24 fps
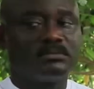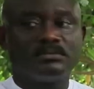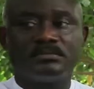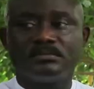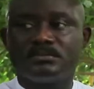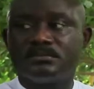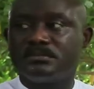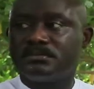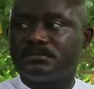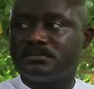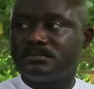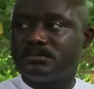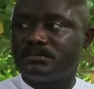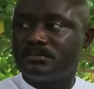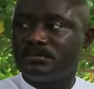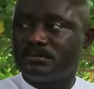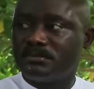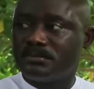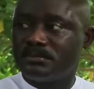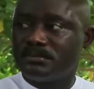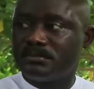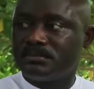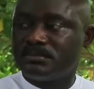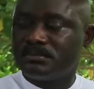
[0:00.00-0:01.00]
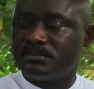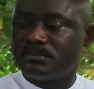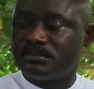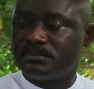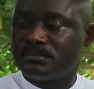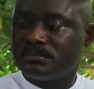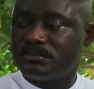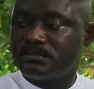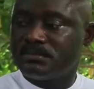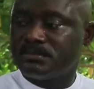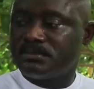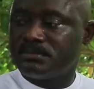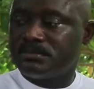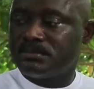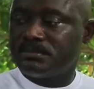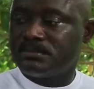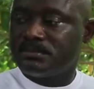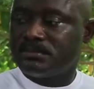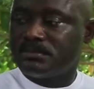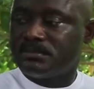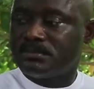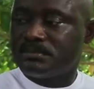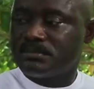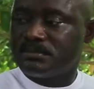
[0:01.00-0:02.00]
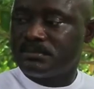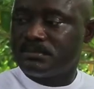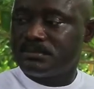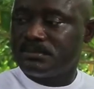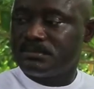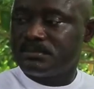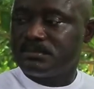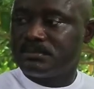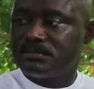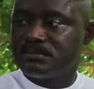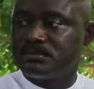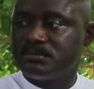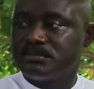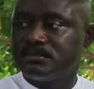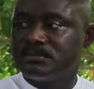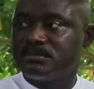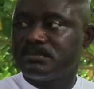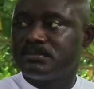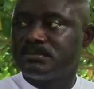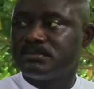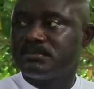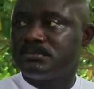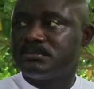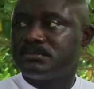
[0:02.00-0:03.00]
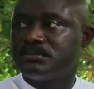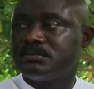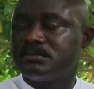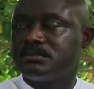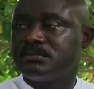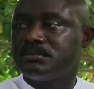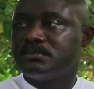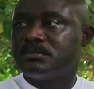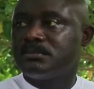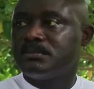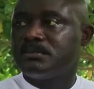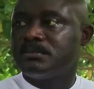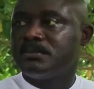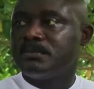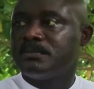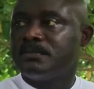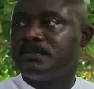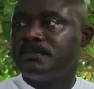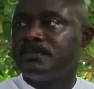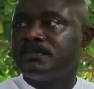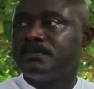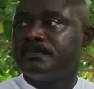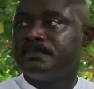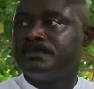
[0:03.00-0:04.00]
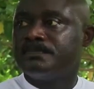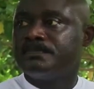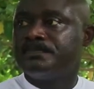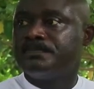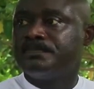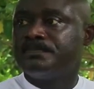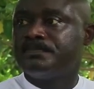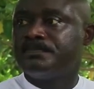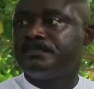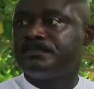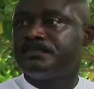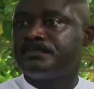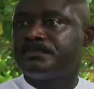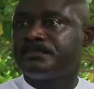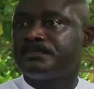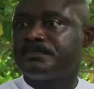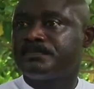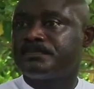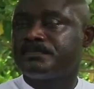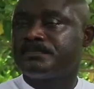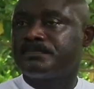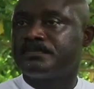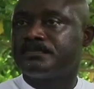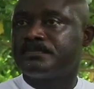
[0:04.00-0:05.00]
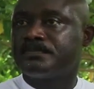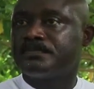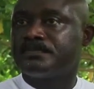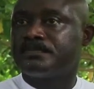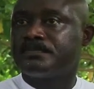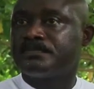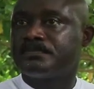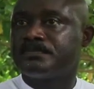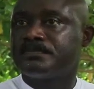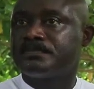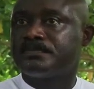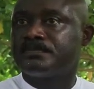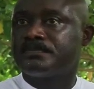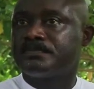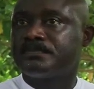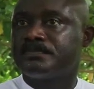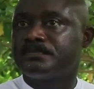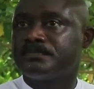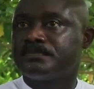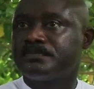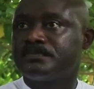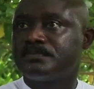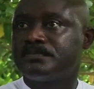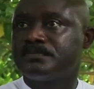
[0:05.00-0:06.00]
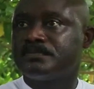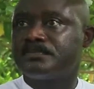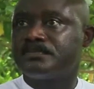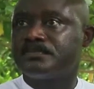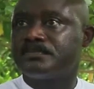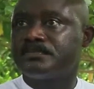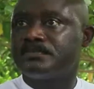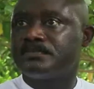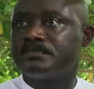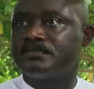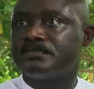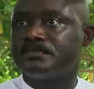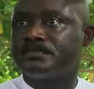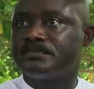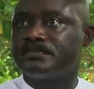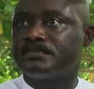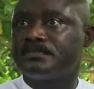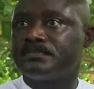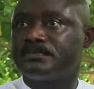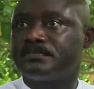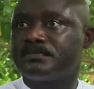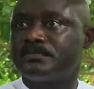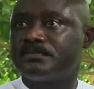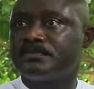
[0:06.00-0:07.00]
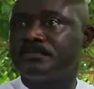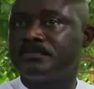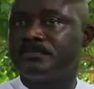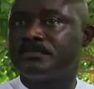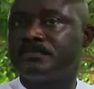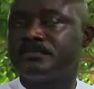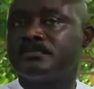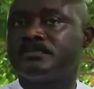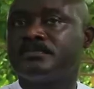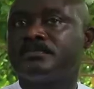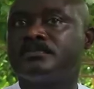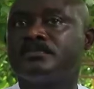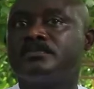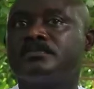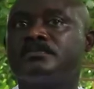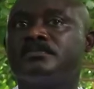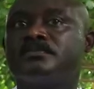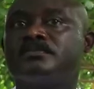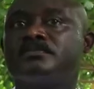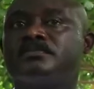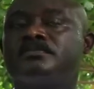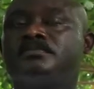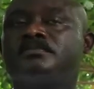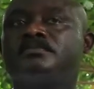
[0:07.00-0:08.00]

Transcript: This person isn't speaking.